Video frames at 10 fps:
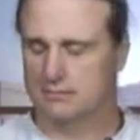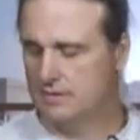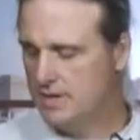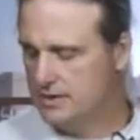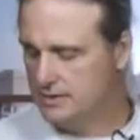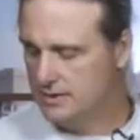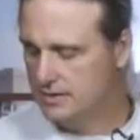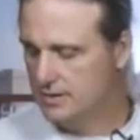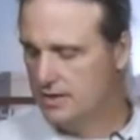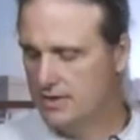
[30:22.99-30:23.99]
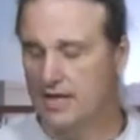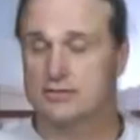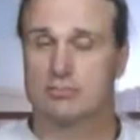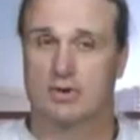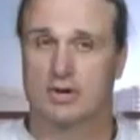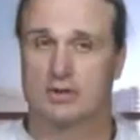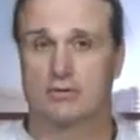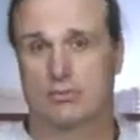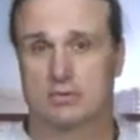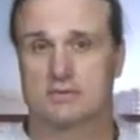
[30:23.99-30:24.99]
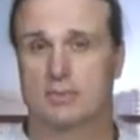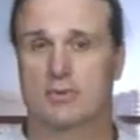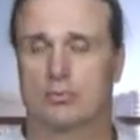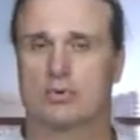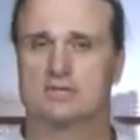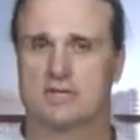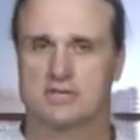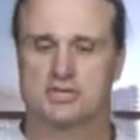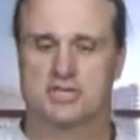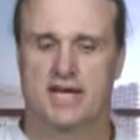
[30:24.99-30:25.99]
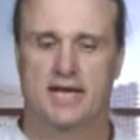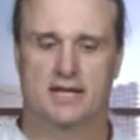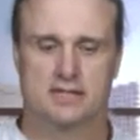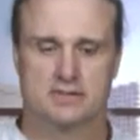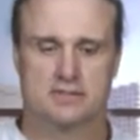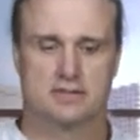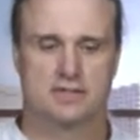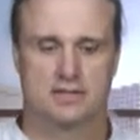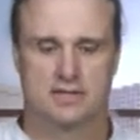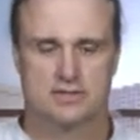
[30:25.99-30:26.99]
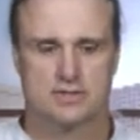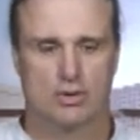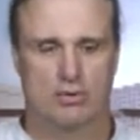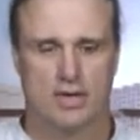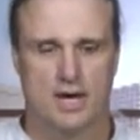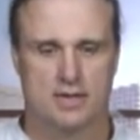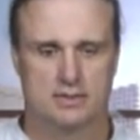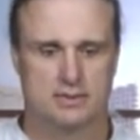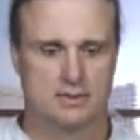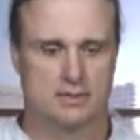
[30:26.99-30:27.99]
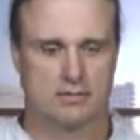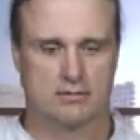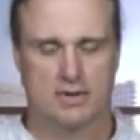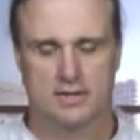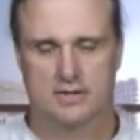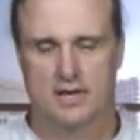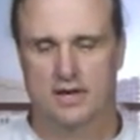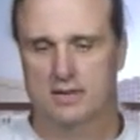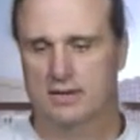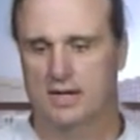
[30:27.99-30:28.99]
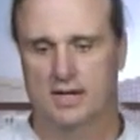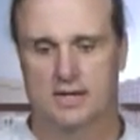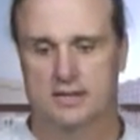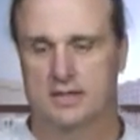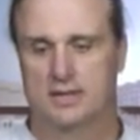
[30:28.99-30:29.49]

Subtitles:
And that's where some of the worst of the shenanigans is going on. Right there.